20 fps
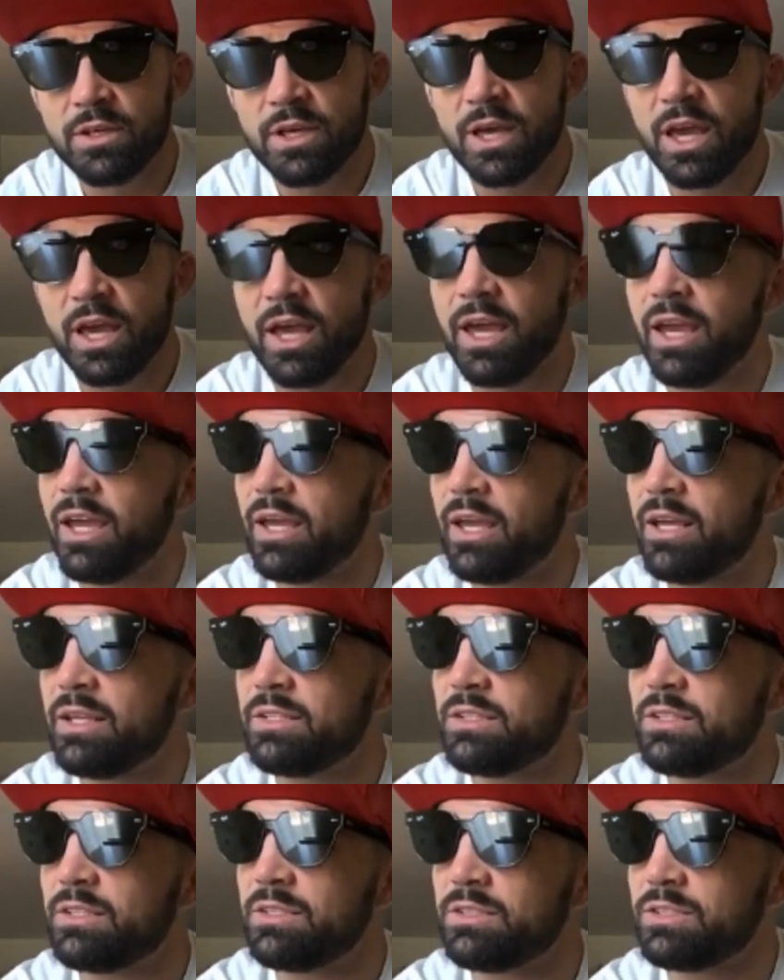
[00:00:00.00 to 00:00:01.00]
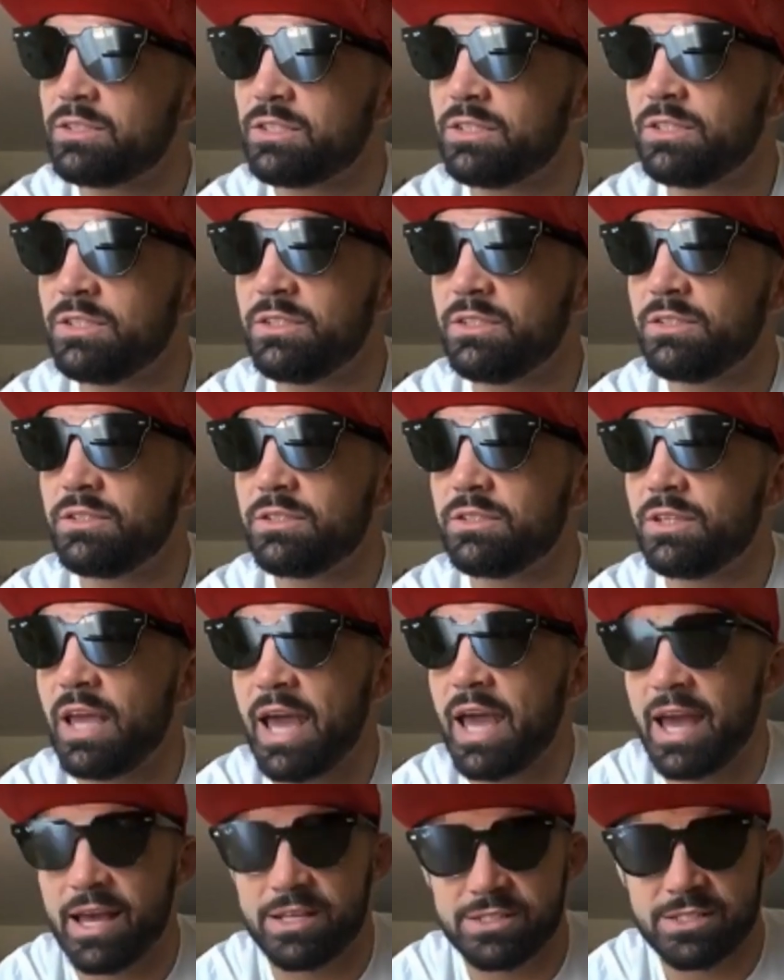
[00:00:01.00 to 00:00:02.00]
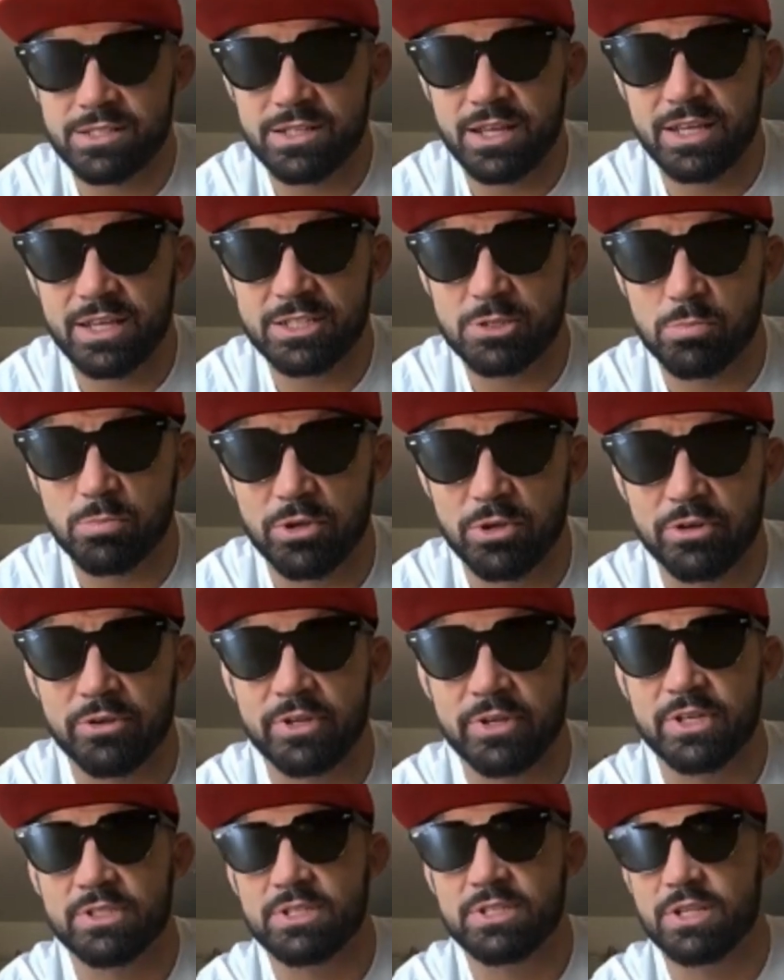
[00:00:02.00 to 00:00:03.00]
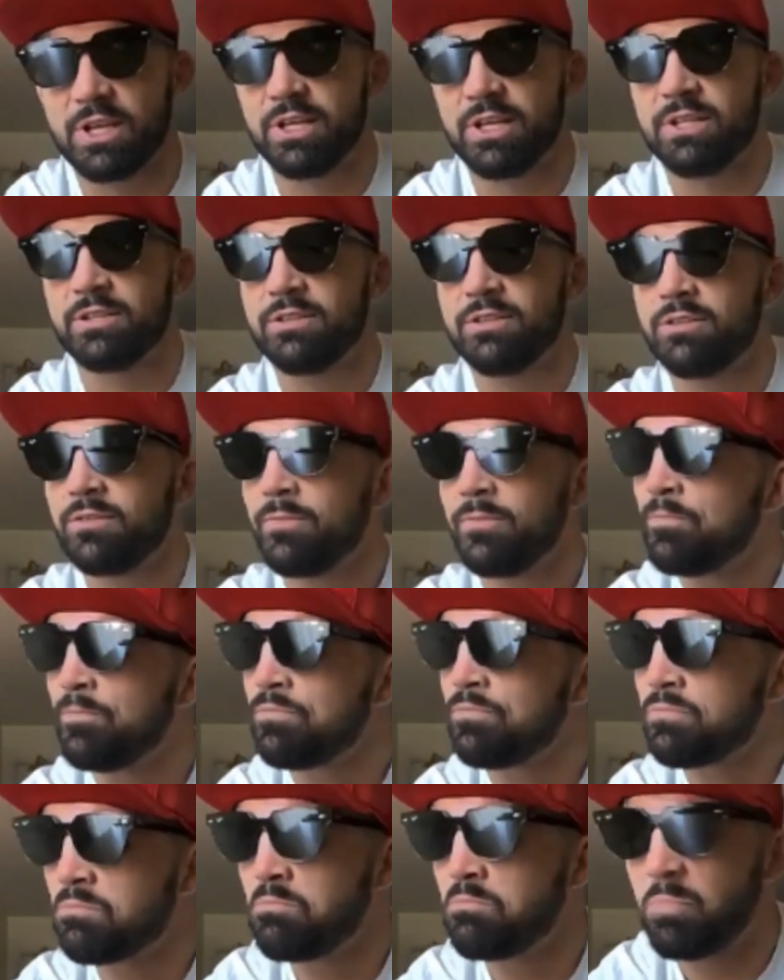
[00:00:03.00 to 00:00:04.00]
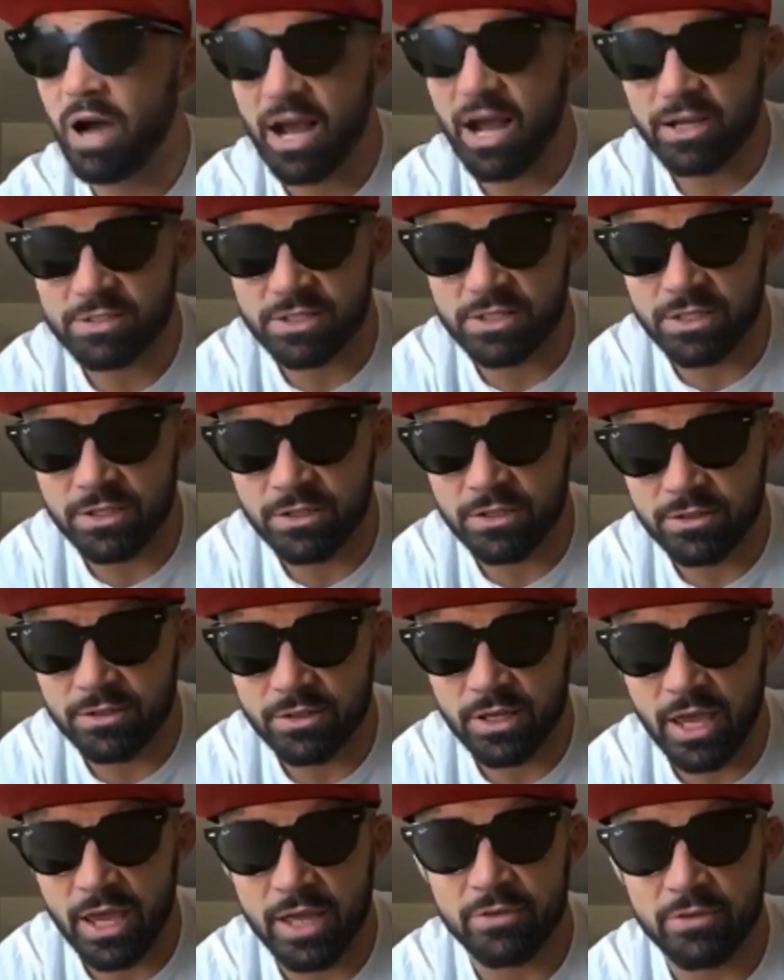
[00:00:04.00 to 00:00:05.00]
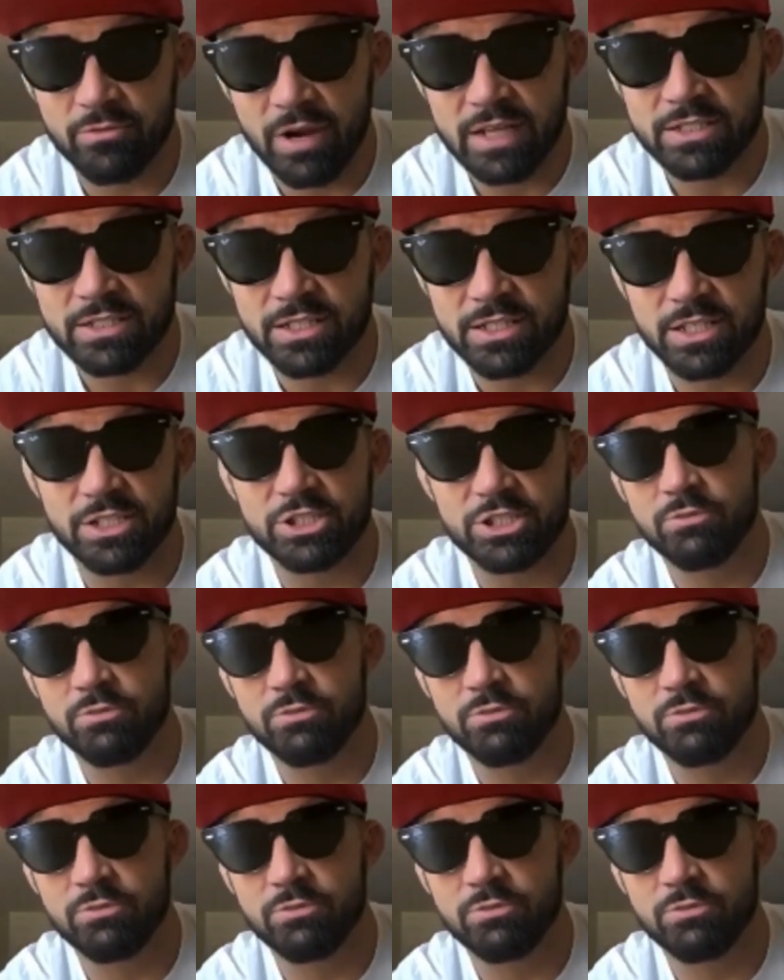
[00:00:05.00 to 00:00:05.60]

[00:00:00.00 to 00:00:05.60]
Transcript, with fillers: and she has experience in boxing and wrestling.